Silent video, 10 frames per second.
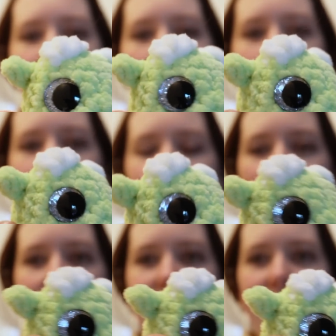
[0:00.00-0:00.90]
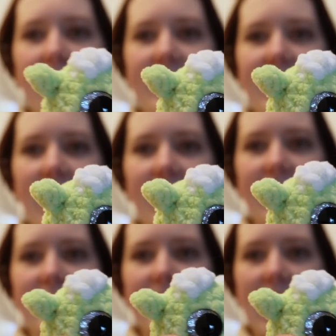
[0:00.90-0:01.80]
purple accents and
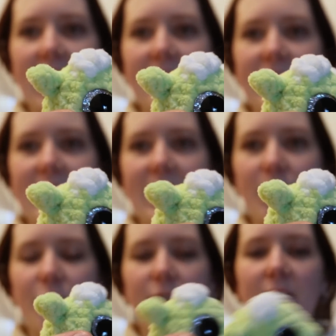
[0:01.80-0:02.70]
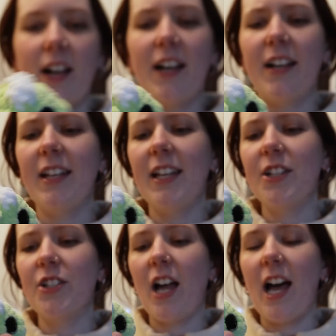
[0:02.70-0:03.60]
these like
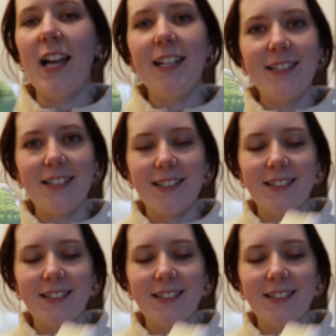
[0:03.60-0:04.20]
silver-ish eyes.